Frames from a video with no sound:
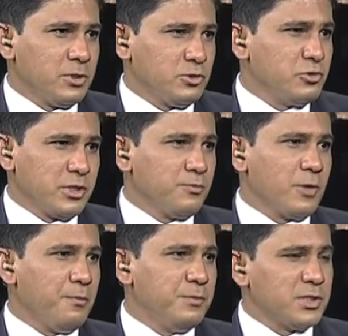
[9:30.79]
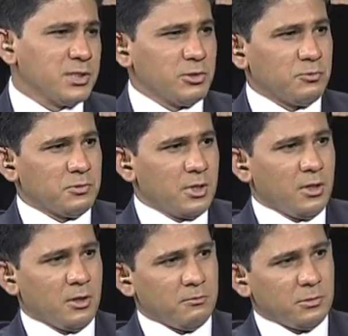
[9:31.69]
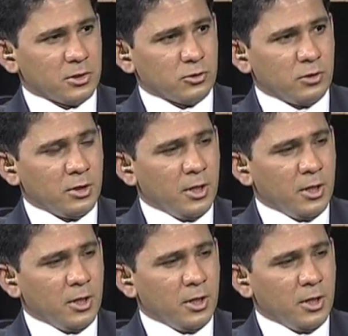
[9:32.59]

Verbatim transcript: do you think government is in um,